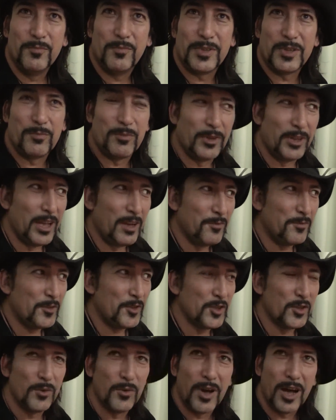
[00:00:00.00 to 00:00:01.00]
People have
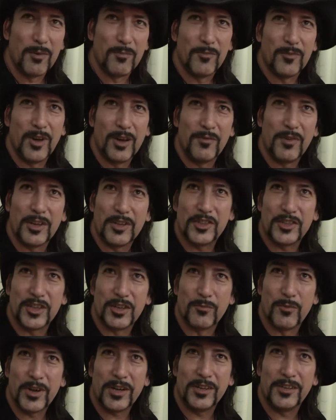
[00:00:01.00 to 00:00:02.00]
to
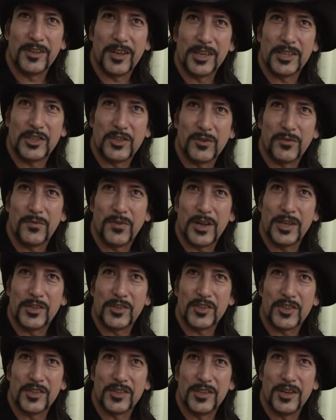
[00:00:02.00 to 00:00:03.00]
eventually recognize your
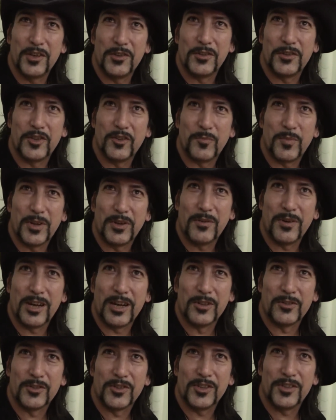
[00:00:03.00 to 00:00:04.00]
face and know that you've been
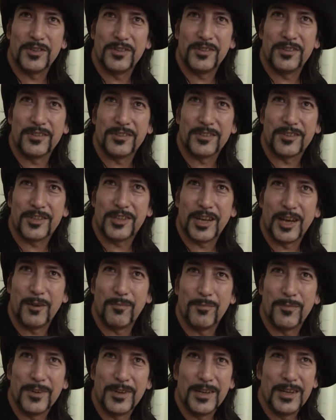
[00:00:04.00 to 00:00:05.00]
around. And
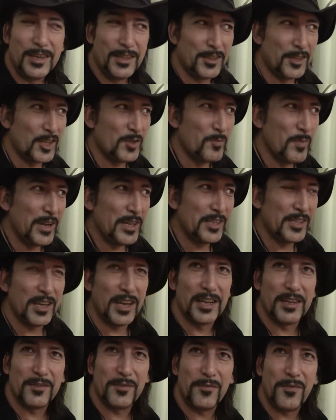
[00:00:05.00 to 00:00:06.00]
this may
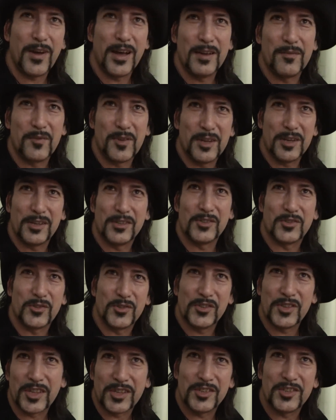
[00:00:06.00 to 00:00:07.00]
take 5 years or
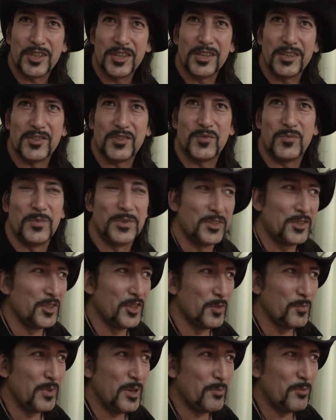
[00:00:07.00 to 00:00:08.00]
6 years
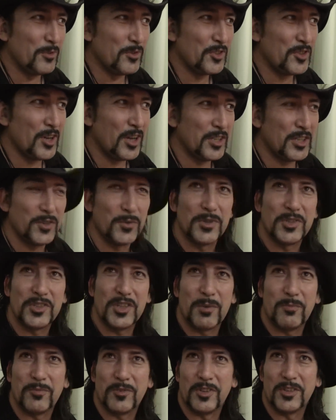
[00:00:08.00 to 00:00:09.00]
until people start to
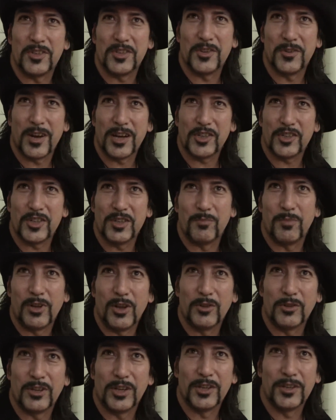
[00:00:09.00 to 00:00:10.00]
accept that you actually
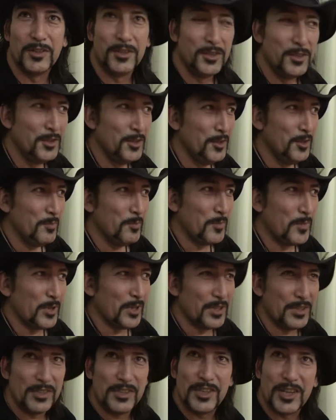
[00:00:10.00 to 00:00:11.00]
belong there.
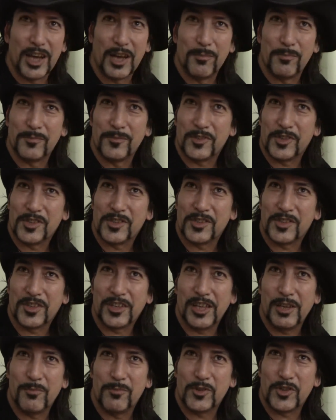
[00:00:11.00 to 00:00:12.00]
But just
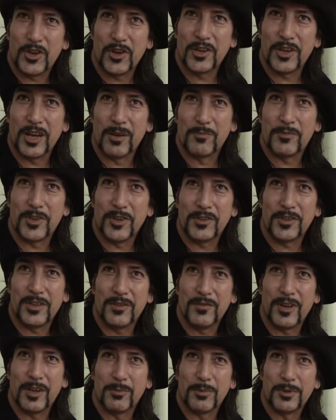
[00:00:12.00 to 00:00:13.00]
keep showing up, don't
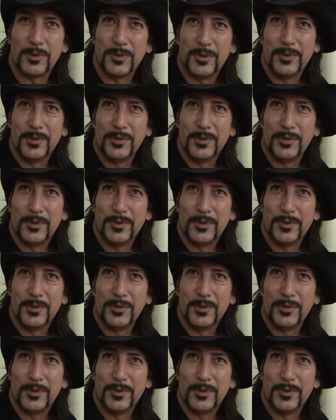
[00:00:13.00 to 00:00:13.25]
give up.